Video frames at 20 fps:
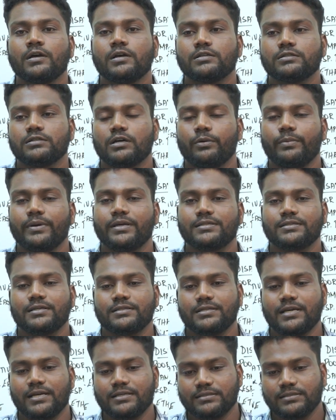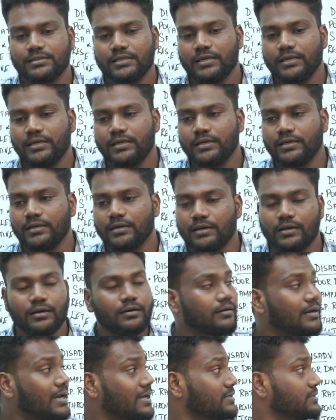surveys such as the
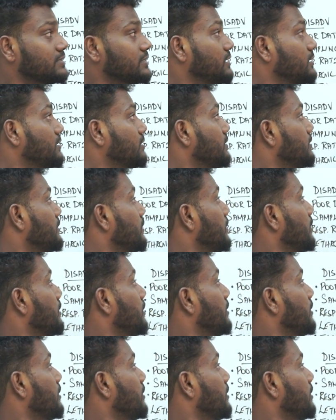National